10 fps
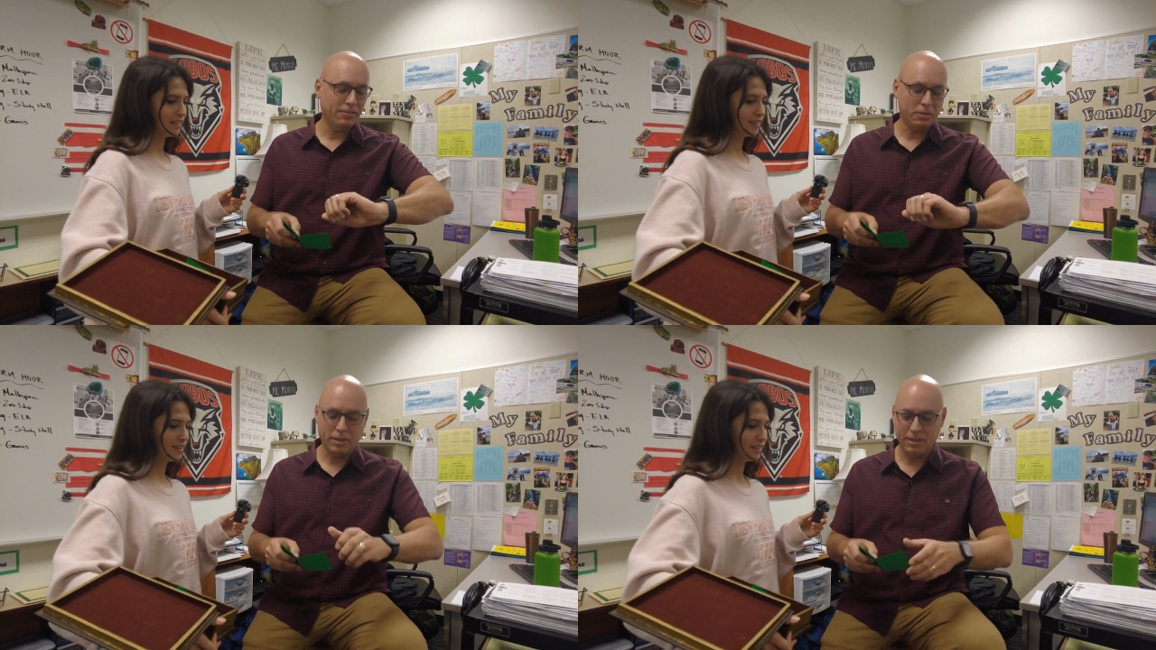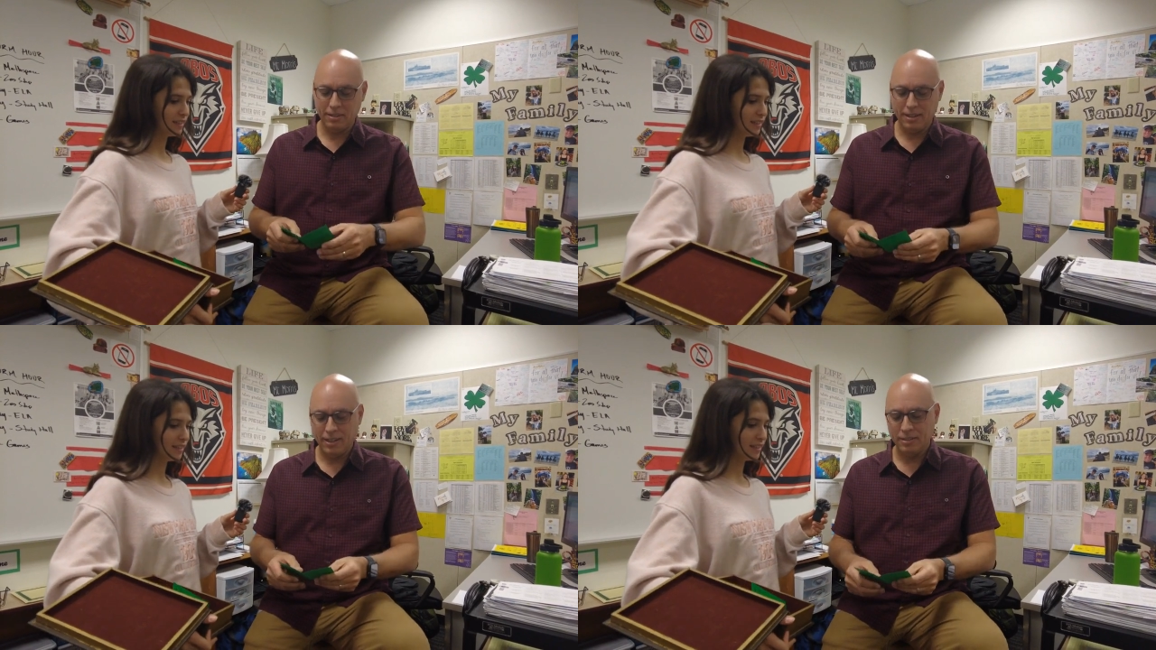Speaker 1: a few minutes.
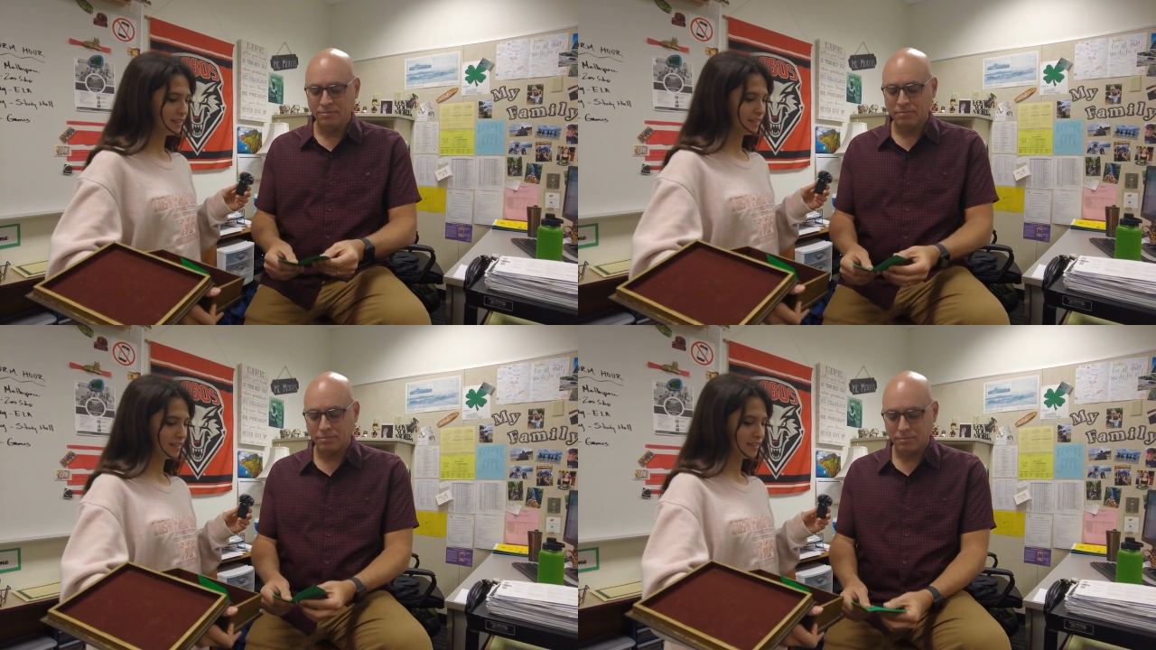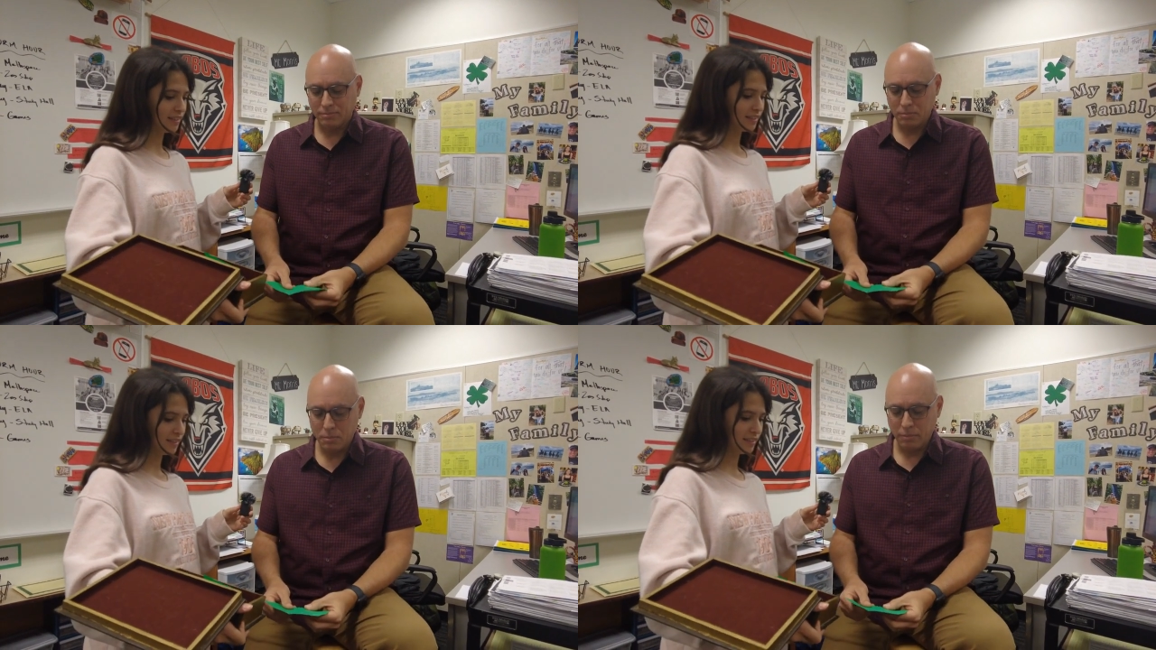
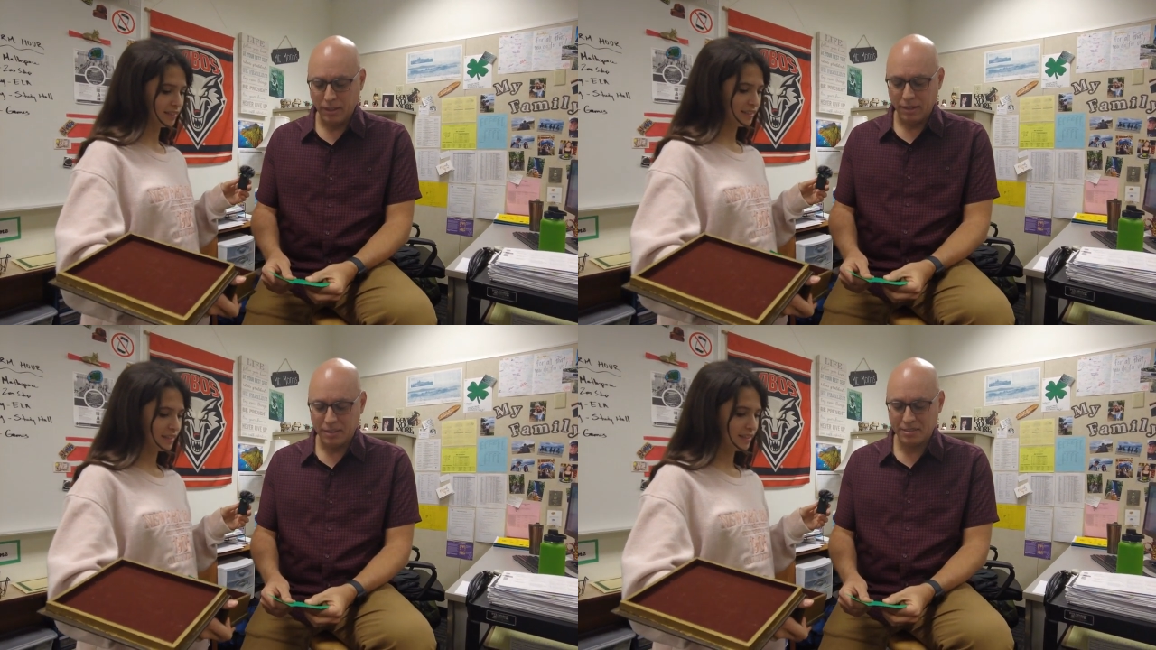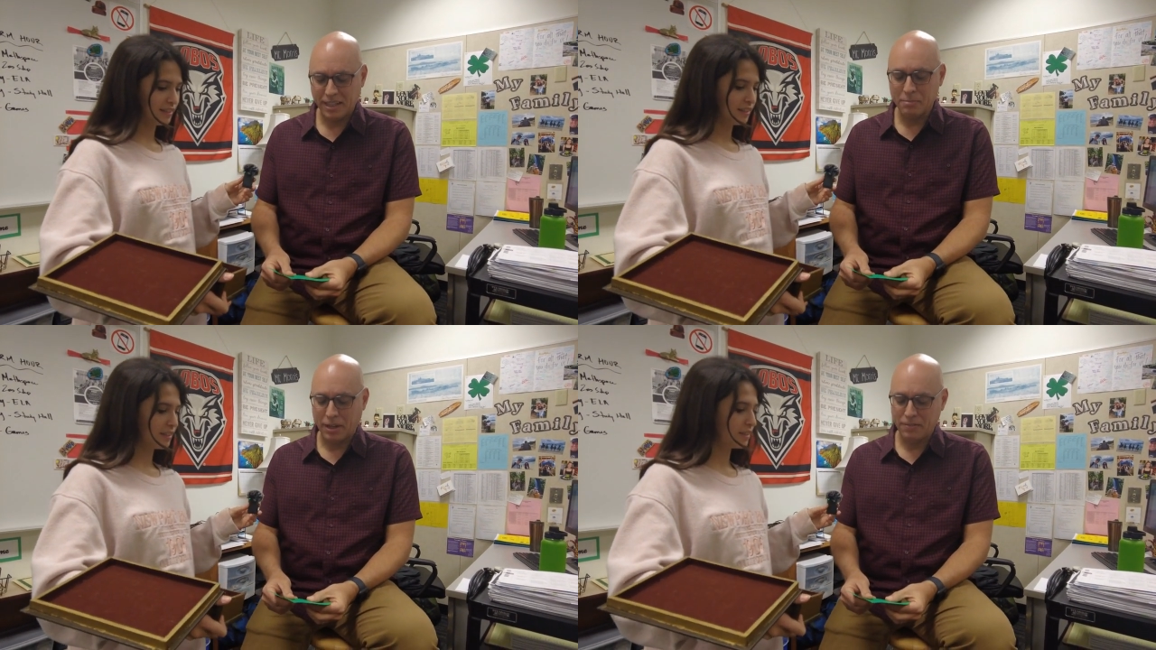Sing
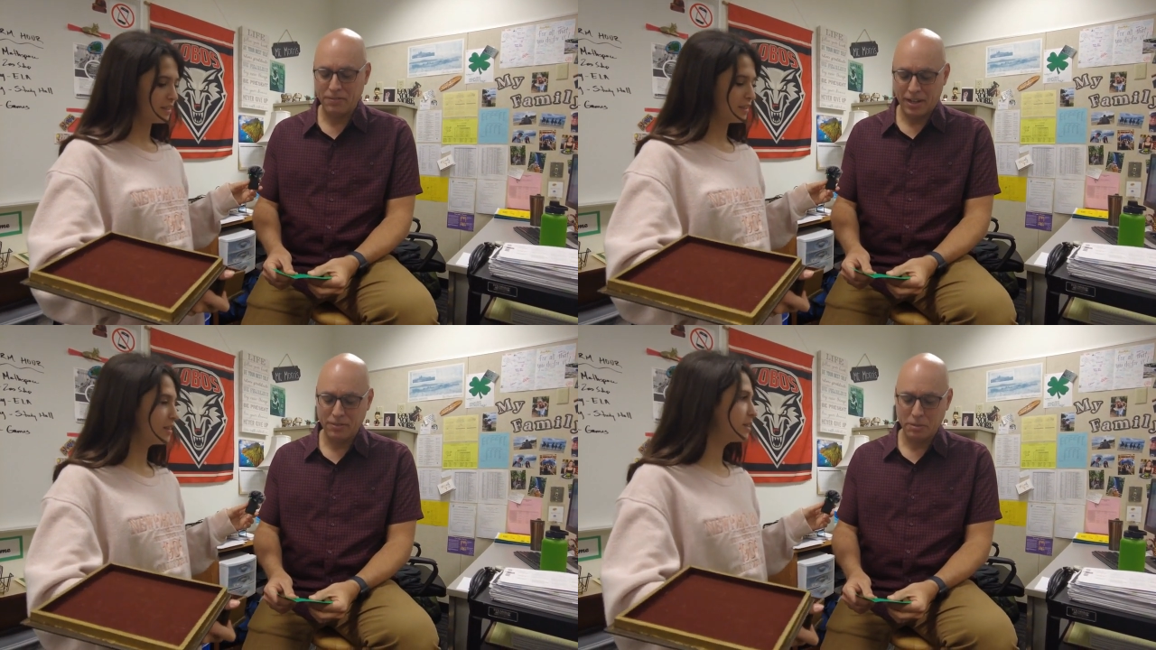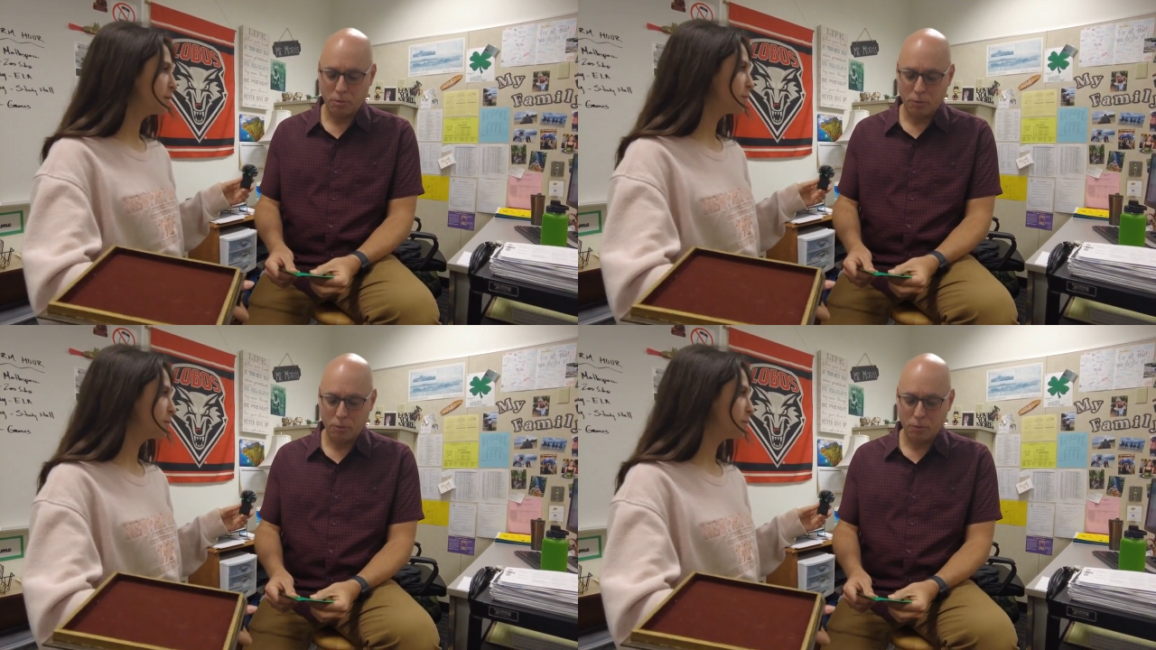my favorite